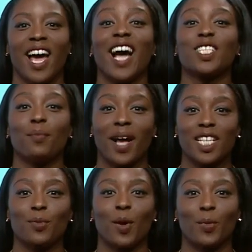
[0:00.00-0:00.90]
As a
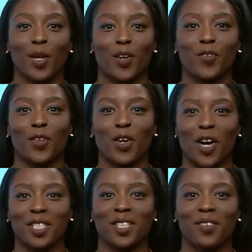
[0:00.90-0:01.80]
basketball player for the
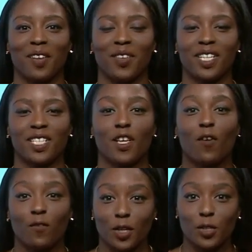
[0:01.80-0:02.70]
Carleton Ravens,
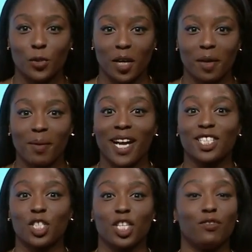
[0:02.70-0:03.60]
Phil Scrubb
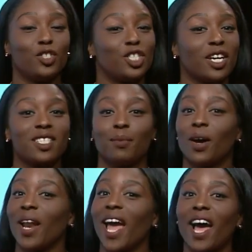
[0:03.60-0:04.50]
has achieved just
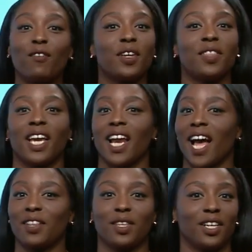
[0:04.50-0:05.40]
about everything an
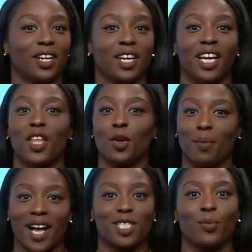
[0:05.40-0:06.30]
athlete could in their
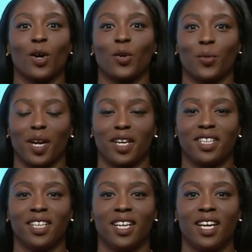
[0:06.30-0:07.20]
basketball career.
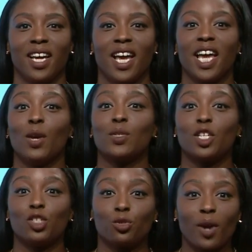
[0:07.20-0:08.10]
He was
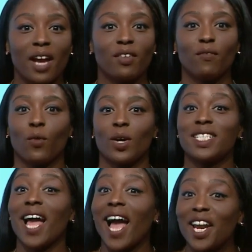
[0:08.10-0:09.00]
a driving
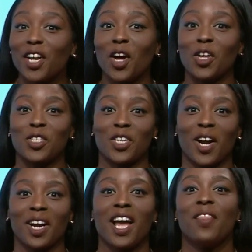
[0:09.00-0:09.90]
force and an
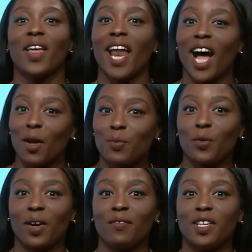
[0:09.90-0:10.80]
all-star that helped the
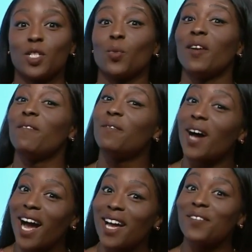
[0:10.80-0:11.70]
Ravens win
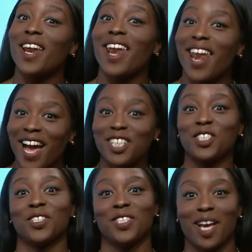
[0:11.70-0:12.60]
5
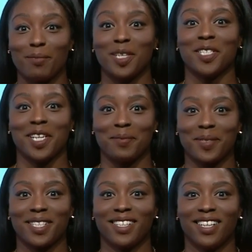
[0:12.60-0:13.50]
national championships.